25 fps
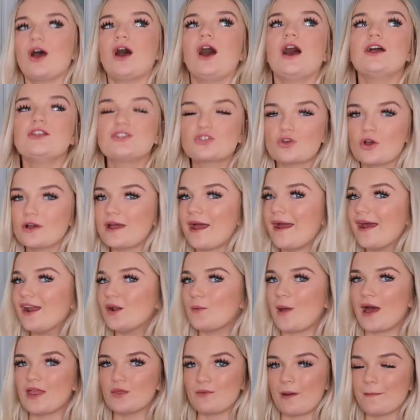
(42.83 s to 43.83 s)
I just got carried
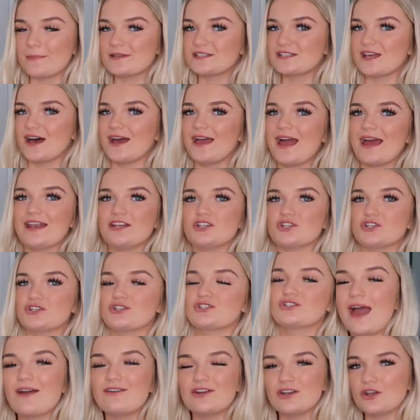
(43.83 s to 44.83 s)
away on the website and
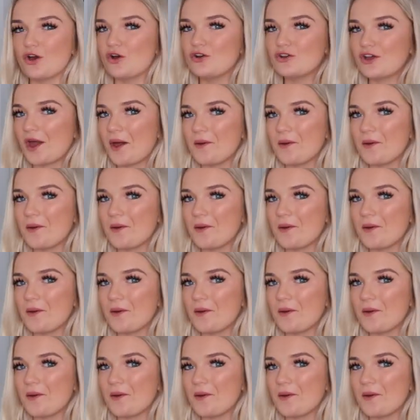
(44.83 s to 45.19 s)
just carried on